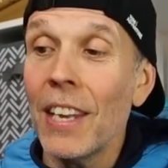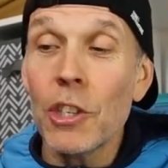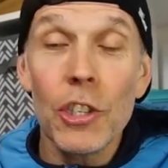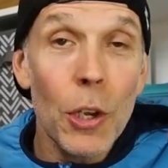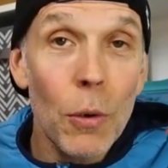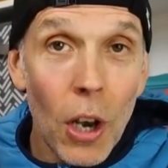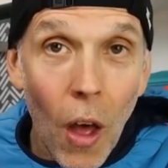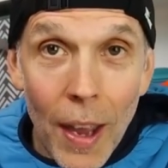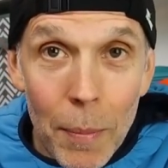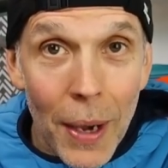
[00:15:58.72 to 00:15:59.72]
this new
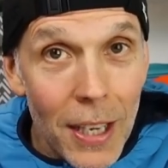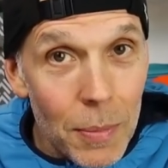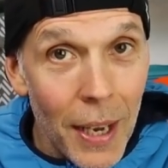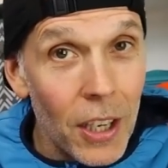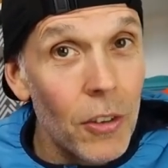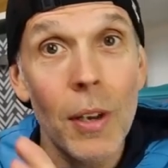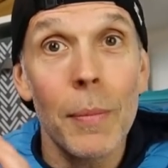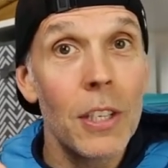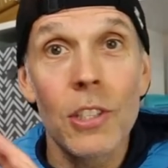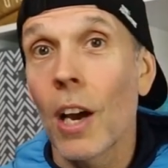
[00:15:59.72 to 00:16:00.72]
light-based Mega
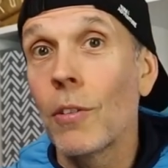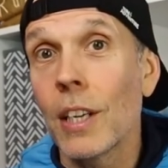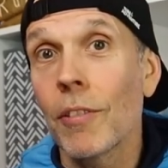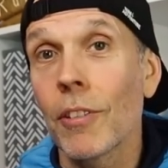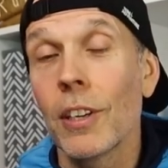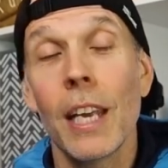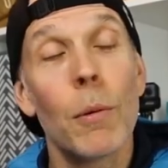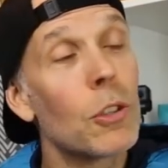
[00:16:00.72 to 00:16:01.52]
Grip is no different. It